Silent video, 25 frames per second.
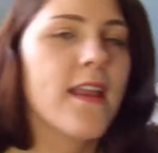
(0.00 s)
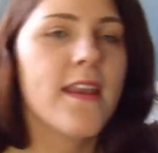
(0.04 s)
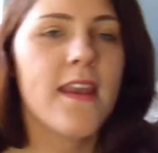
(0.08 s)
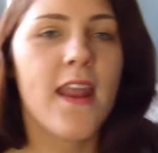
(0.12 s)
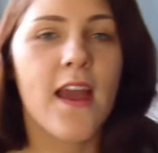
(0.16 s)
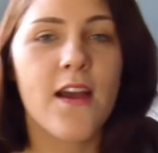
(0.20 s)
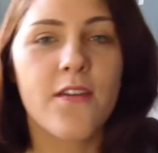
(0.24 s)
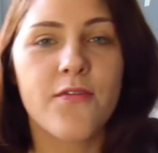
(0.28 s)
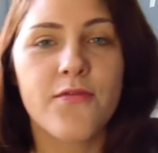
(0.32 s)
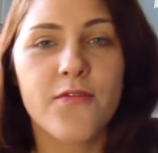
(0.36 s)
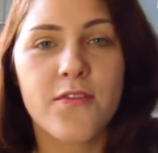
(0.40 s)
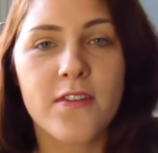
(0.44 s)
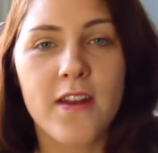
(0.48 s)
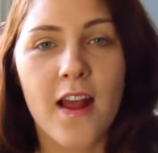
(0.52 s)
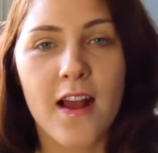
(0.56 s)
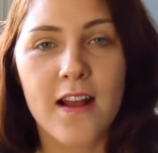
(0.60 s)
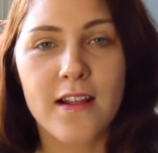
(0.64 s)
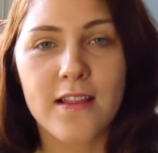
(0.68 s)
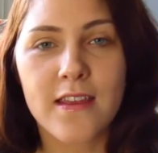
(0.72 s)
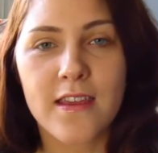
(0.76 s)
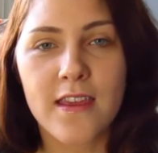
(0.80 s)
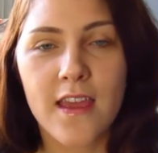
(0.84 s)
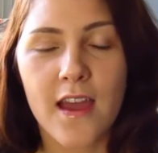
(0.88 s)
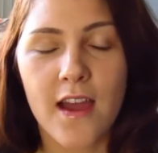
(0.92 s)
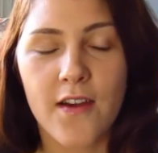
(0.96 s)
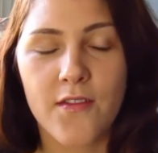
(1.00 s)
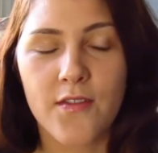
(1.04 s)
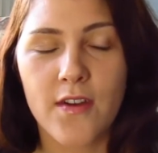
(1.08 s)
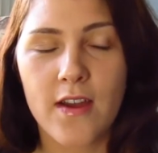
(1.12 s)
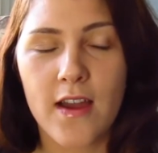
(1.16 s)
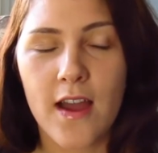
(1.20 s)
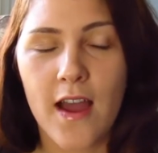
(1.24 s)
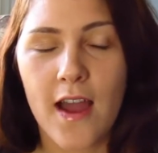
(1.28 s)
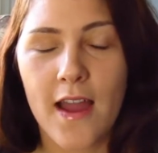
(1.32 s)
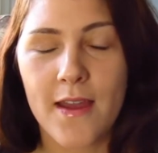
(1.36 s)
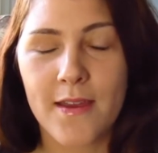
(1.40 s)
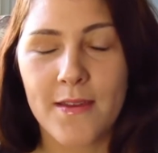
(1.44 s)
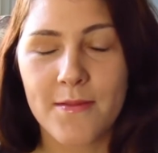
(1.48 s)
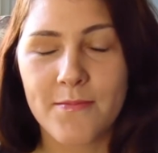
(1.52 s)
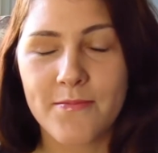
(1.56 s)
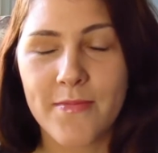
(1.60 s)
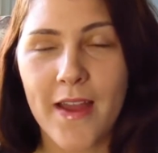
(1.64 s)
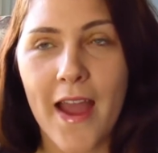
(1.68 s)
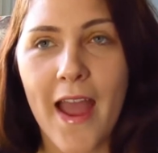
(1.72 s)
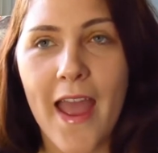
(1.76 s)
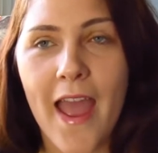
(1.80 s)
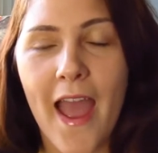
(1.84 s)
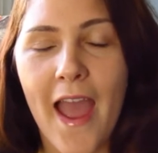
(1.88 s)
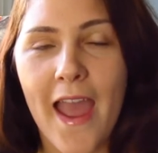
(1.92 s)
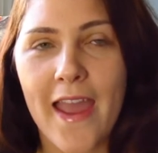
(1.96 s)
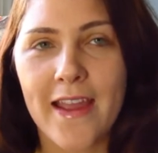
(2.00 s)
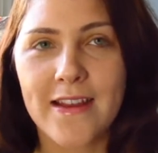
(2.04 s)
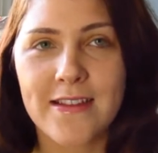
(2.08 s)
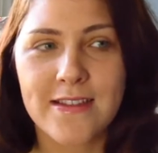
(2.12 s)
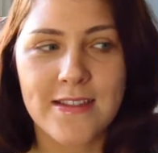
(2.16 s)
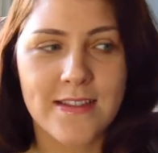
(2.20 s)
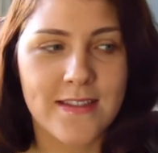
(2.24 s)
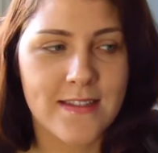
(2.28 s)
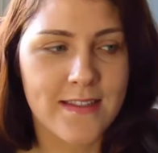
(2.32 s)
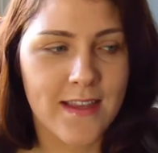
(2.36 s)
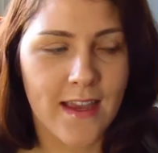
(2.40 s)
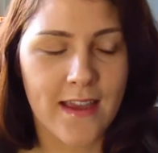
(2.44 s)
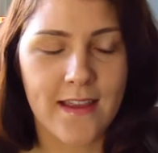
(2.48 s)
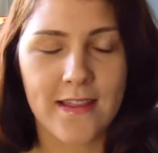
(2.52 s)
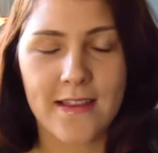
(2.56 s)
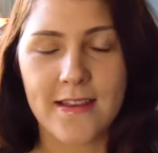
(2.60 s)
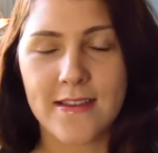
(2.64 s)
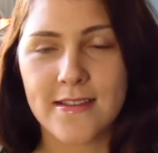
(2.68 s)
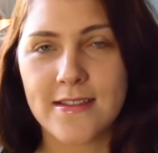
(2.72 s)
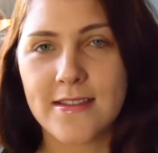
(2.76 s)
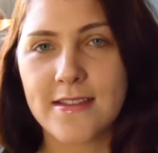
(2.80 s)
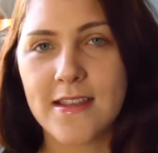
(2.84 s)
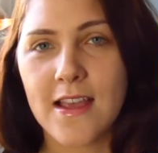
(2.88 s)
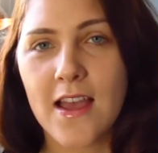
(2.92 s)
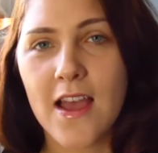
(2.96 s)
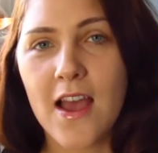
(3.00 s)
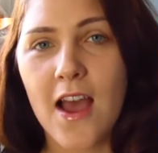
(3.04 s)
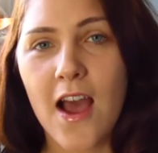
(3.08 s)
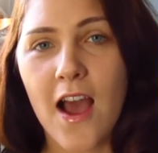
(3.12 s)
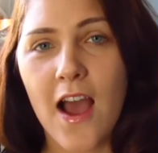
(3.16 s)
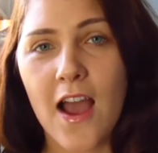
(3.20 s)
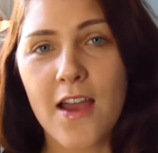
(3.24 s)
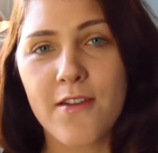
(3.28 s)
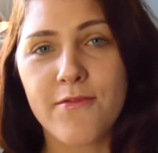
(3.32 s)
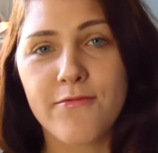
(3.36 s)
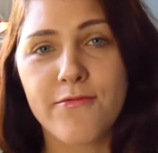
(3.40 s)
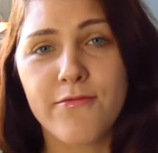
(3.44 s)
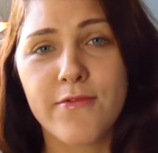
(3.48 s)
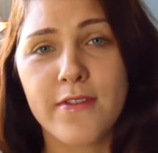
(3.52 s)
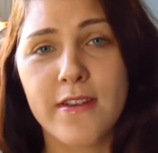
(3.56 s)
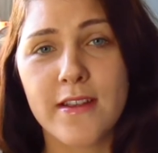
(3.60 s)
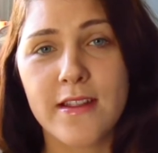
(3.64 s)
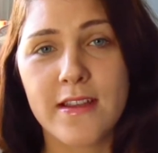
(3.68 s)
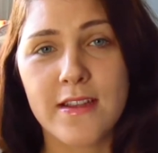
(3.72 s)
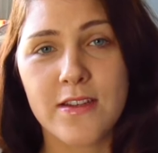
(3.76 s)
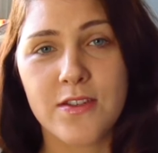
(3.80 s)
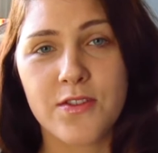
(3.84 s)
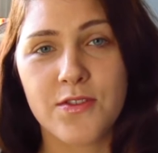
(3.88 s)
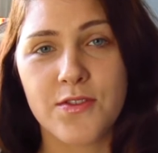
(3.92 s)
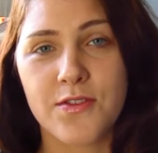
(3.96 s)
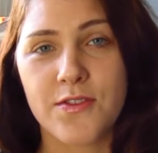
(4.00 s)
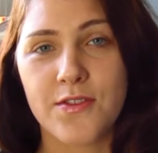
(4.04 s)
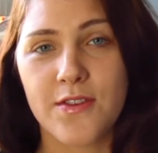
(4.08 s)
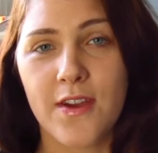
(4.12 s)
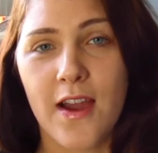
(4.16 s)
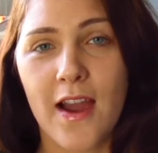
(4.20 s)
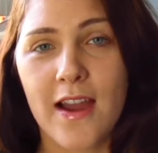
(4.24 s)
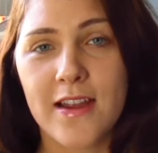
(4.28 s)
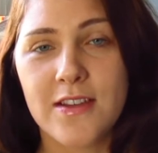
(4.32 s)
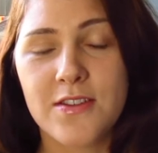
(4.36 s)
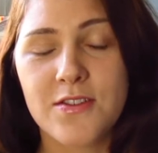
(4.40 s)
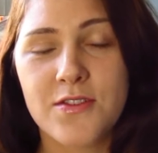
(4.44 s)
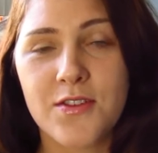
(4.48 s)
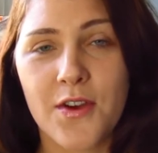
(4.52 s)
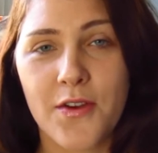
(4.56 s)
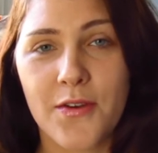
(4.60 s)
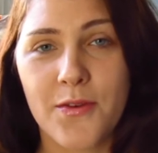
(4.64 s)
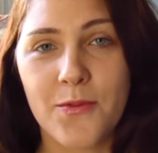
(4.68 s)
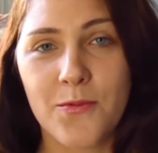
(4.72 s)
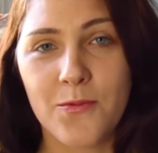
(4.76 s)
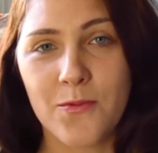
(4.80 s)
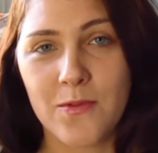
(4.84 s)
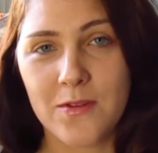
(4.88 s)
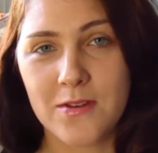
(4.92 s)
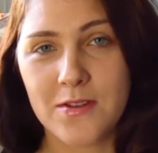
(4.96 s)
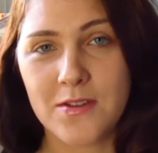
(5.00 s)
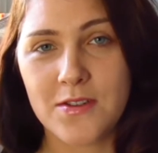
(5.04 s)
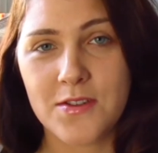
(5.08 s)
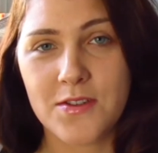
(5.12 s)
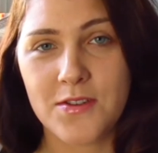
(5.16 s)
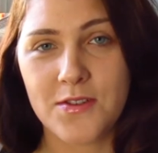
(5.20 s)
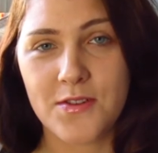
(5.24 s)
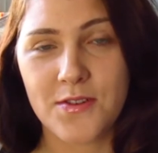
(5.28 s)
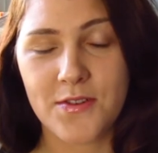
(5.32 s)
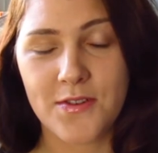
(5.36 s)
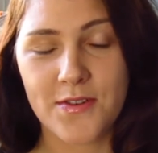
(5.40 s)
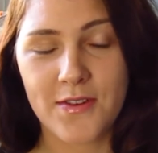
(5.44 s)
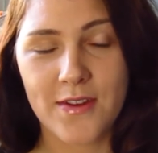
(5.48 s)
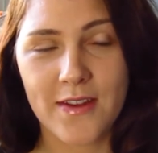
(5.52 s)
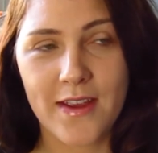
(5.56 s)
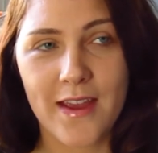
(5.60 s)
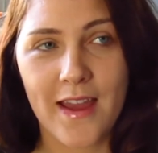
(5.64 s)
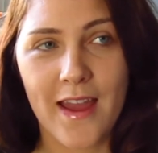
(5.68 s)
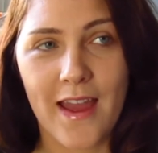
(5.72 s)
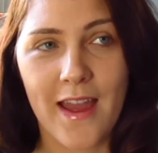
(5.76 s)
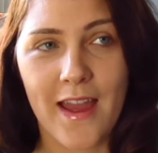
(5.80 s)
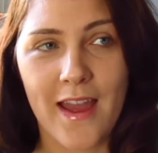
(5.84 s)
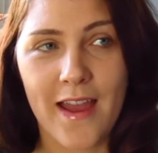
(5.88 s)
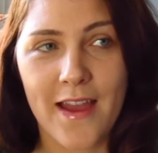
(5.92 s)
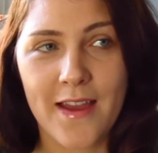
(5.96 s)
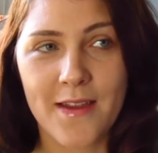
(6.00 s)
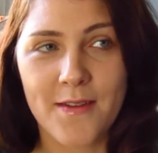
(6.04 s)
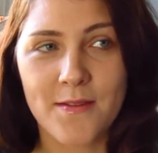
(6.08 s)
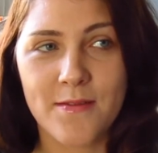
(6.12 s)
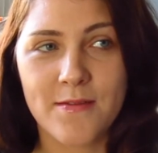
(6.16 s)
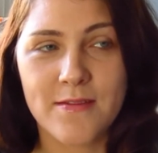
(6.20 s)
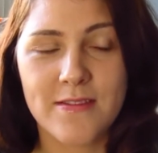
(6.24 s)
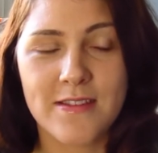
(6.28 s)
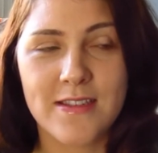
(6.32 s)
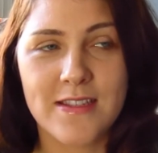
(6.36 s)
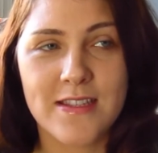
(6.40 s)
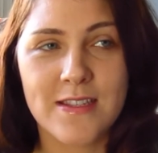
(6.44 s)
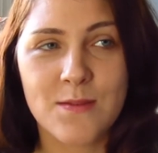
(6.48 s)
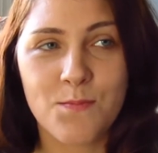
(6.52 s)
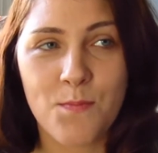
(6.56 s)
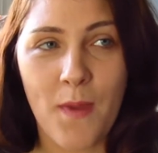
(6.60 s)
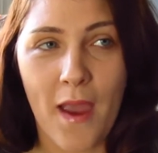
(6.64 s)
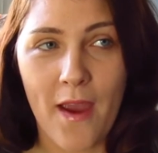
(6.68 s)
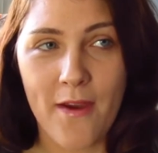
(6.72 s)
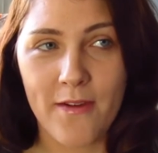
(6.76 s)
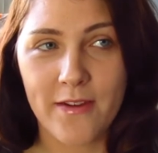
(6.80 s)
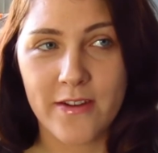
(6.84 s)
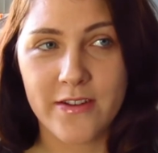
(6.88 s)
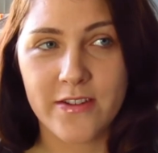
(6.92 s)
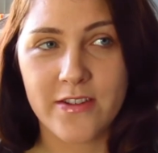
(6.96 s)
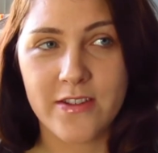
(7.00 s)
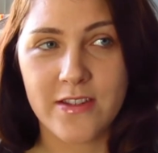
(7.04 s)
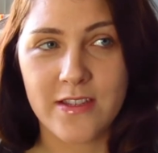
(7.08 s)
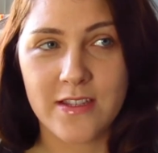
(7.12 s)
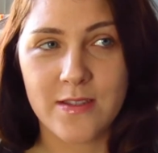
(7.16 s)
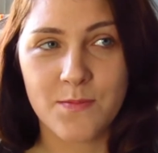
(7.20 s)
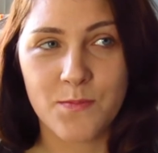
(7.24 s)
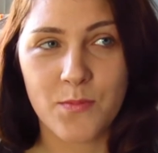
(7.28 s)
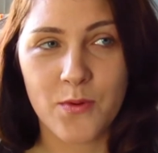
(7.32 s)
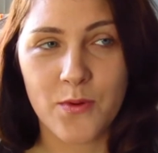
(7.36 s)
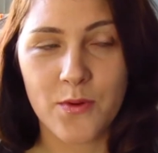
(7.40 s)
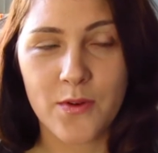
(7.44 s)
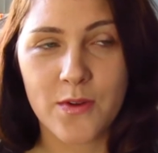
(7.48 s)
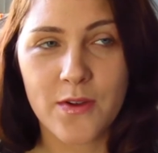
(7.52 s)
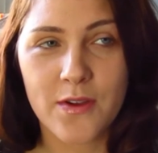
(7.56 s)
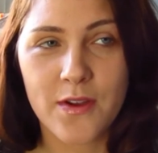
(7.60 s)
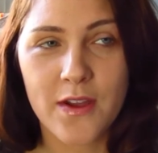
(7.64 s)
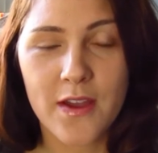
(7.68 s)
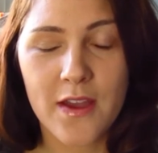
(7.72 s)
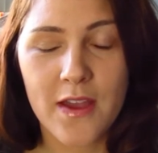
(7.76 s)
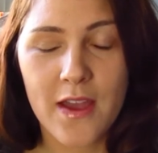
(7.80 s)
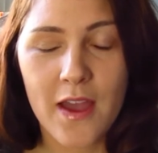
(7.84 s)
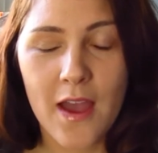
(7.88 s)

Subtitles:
Now for an ugly cover, I hate to say this. I really do. I don't want to disparage this book.